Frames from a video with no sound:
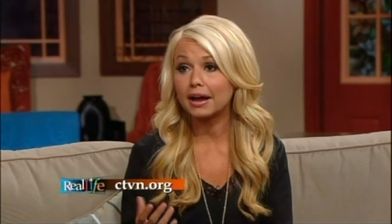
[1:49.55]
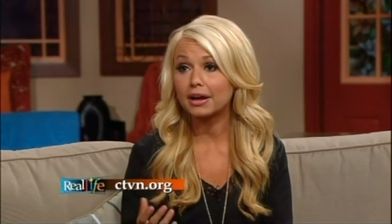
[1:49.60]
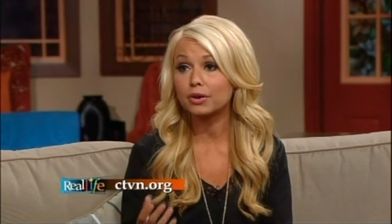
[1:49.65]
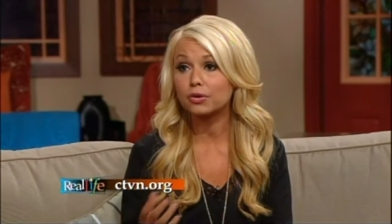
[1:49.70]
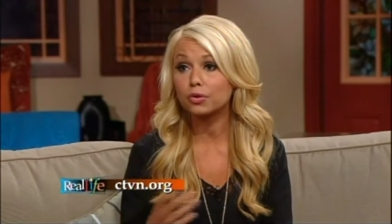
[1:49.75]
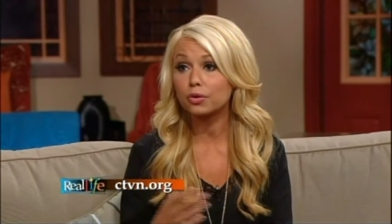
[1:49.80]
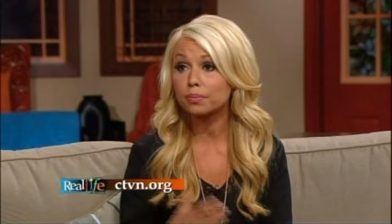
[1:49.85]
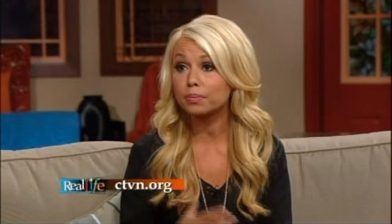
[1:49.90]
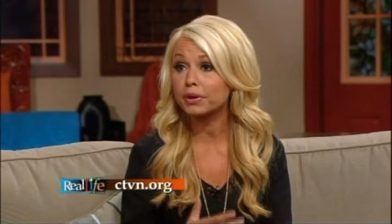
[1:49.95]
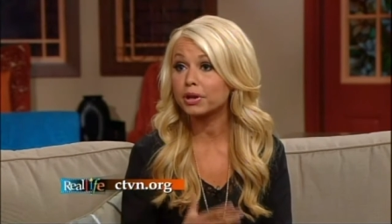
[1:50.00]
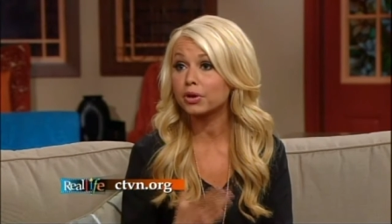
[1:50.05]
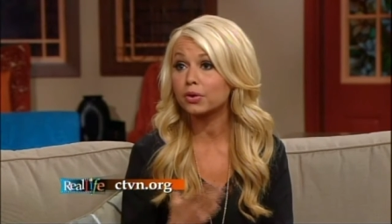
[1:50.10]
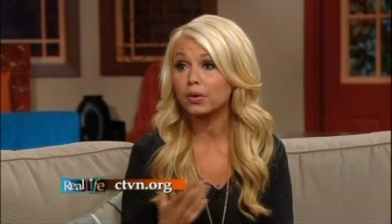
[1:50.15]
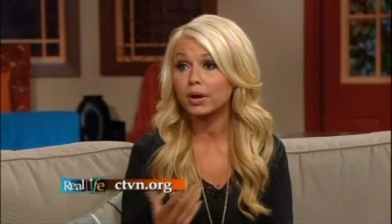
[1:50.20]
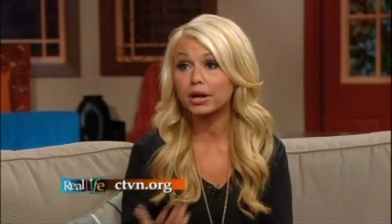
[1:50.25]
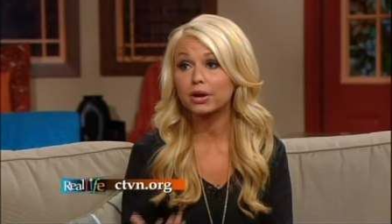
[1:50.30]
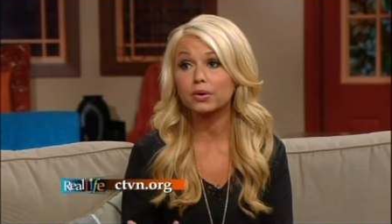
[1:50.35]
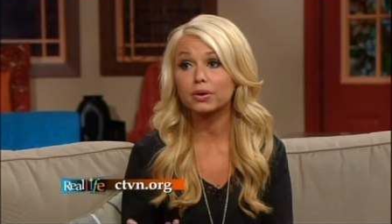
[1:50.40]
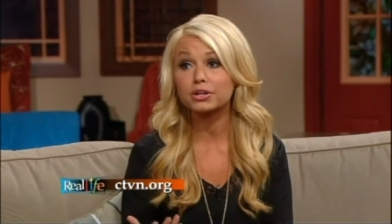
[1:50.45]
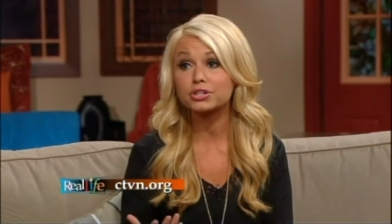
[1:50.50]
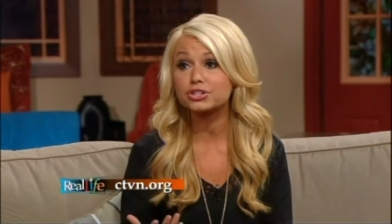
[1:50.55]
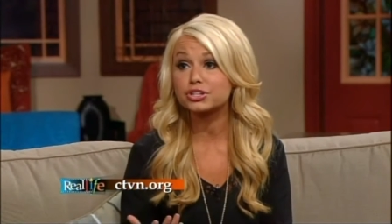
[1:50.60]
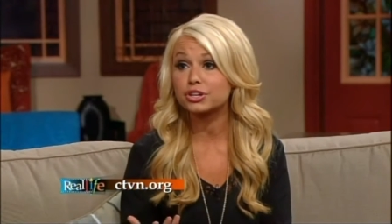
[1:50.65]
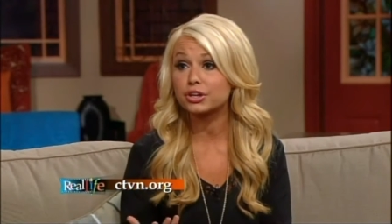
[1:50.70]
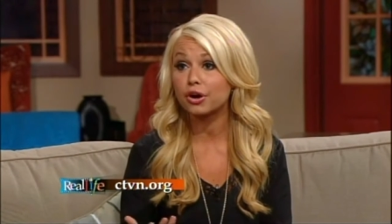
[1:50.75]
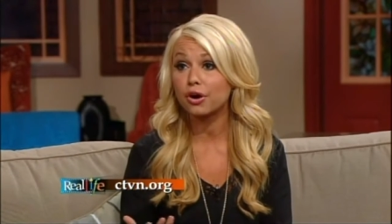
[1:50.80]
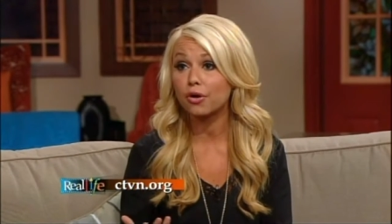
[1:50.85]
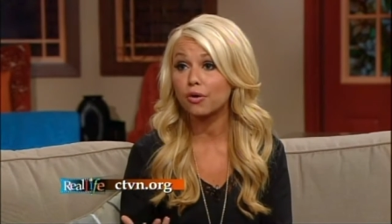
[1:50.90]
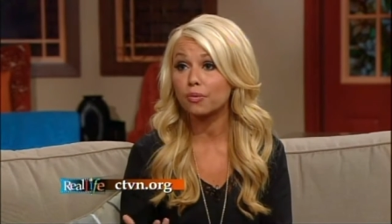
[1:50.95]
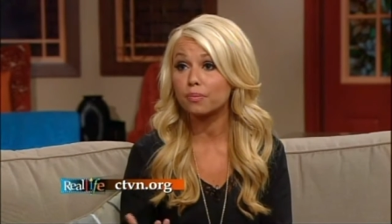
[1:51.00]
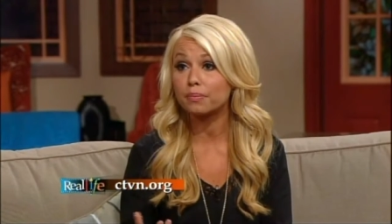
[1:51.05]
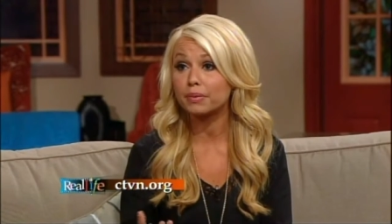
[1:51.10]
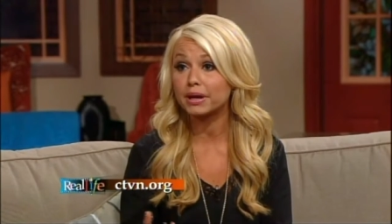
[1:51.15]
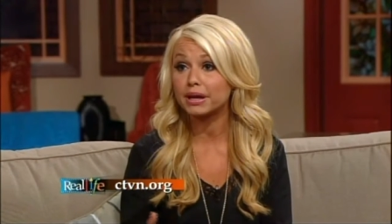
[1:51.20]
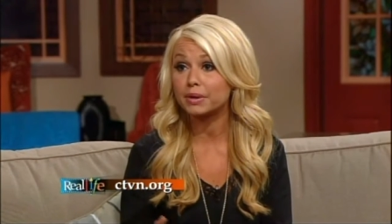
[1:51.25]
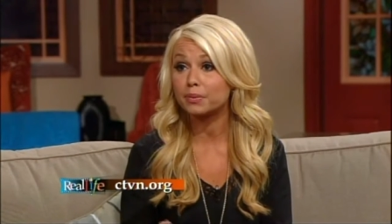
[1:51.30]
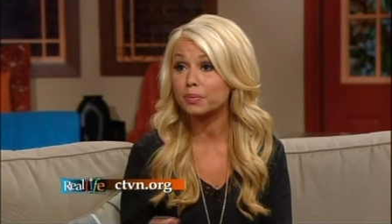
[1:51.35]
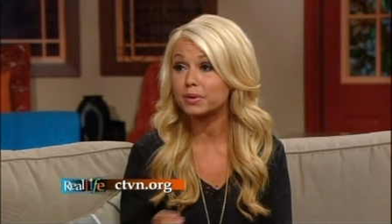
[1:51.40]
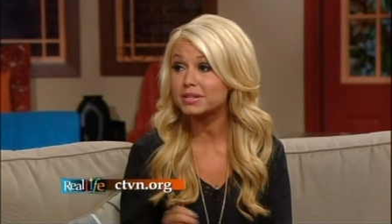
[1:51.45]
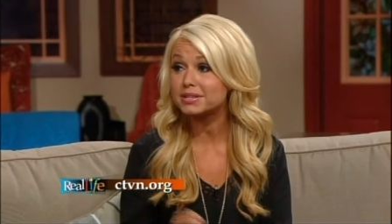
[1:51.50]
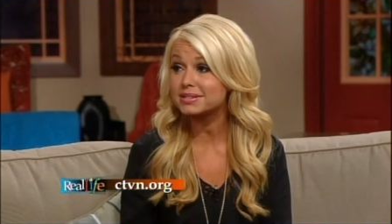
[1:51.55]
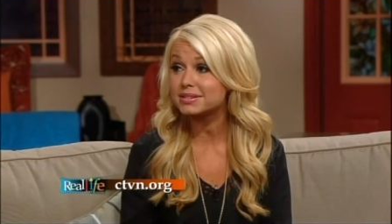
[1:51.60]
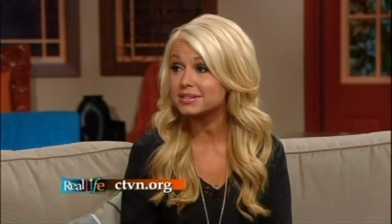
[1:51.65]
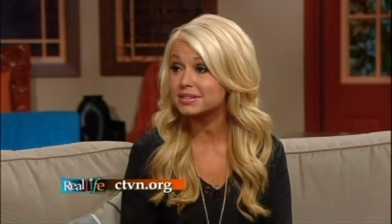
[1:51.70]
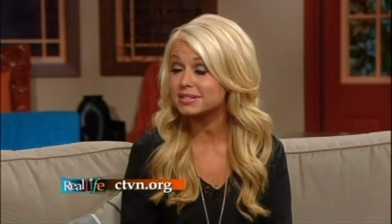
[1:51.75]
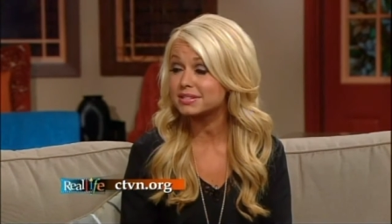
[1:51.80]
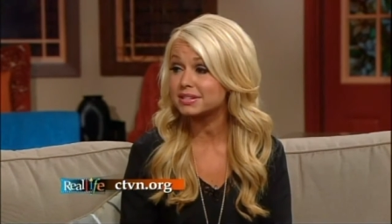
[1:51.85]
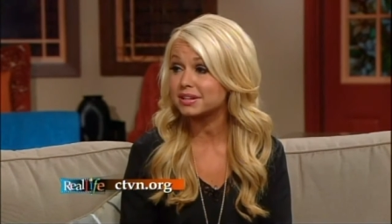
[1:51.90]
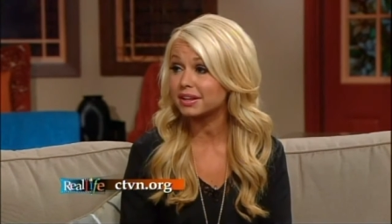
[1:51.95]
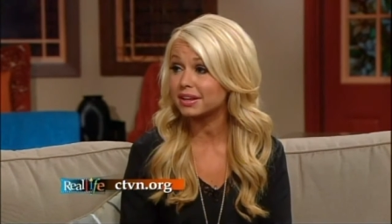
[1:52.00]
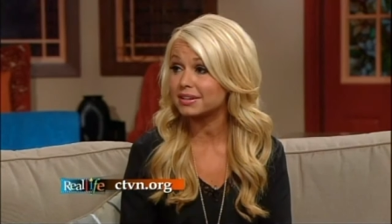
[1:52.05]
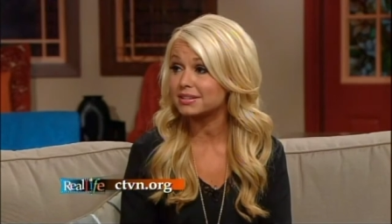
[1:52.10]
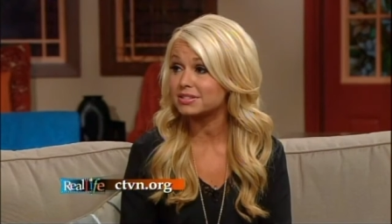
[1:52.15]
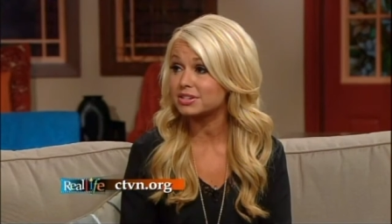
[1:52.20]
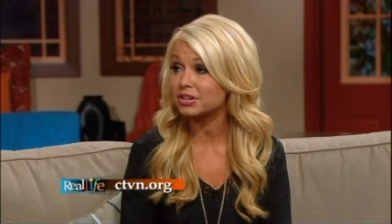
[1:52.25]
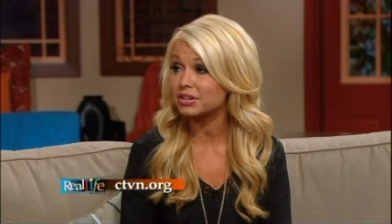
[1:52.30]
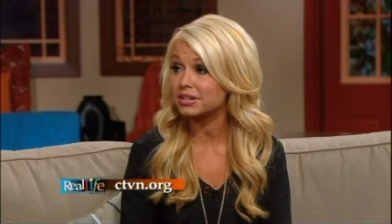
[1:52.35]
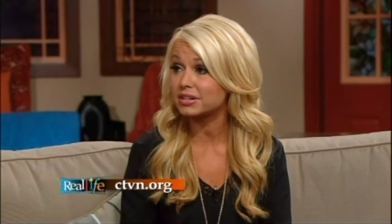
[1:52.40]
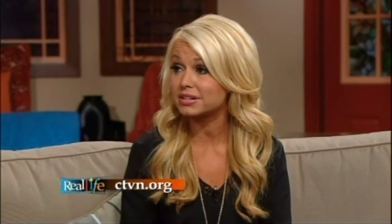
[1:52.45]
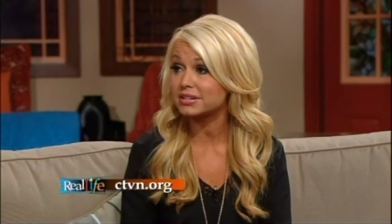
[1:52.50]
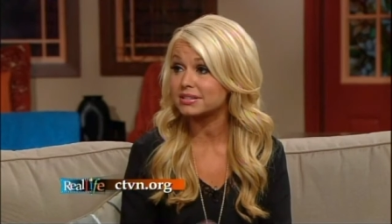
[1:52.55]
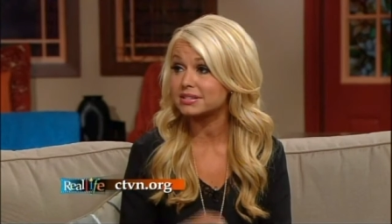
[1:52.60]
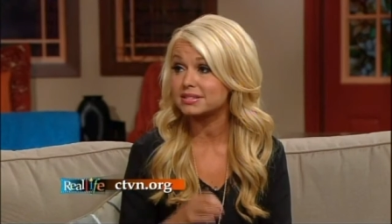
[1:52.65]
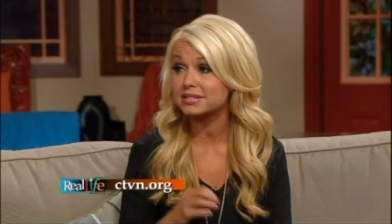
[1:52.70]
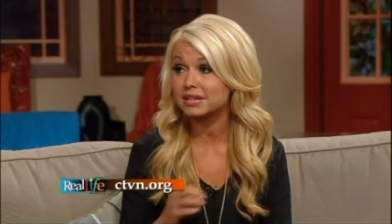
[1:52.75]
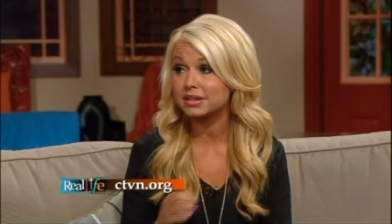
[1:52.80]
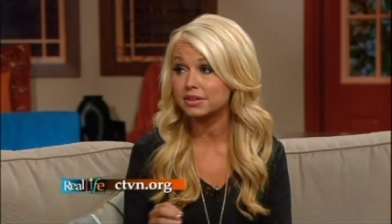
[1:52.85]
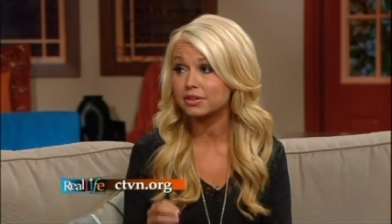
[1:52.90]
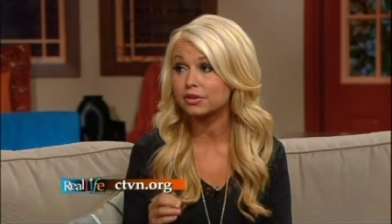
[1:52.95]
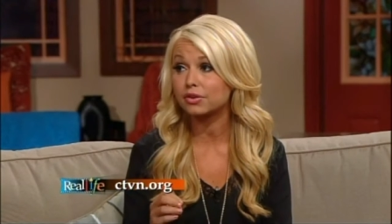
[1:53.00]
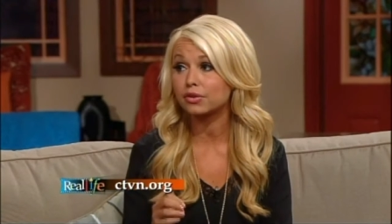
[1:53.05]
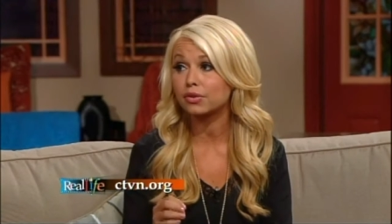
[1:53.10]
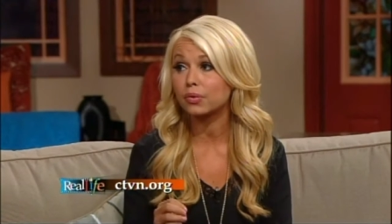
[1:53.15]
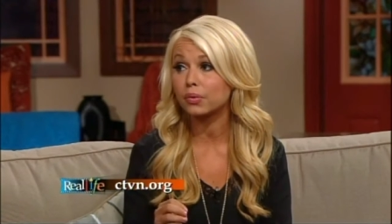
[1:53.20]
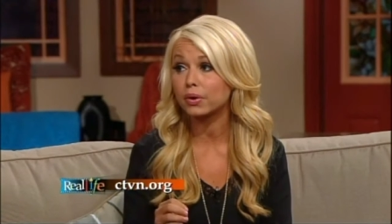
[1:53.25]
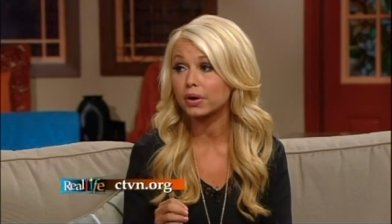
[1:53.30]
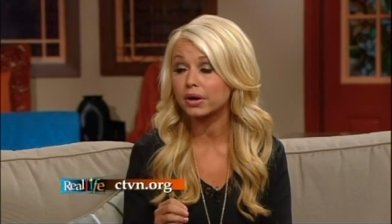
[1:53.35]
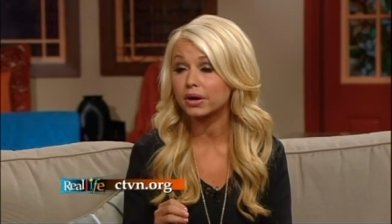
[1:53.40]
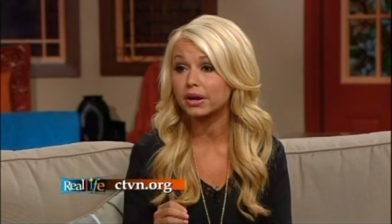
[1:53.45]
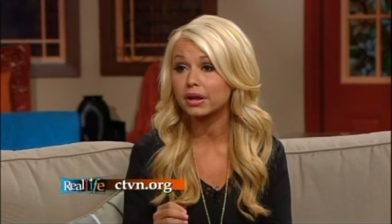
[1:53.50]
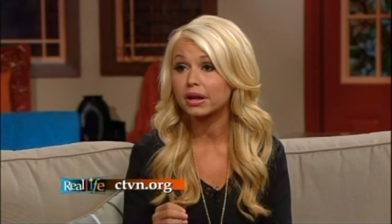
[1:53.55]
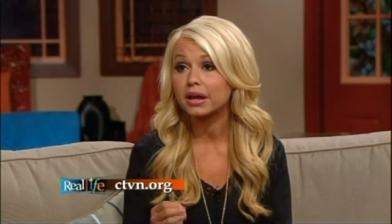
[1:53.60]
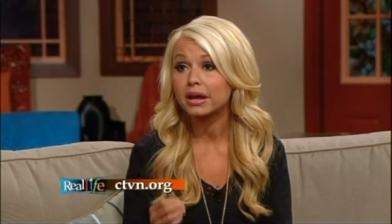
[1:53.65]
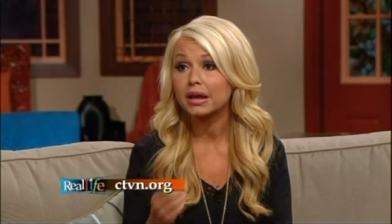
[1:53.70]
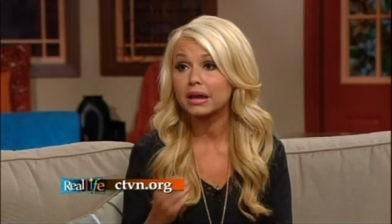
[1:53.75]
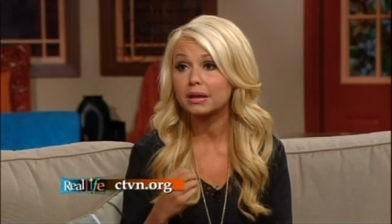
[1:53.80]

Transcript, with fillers: I grew up in a great Christian home, but it wasn't until I started to seek the Lord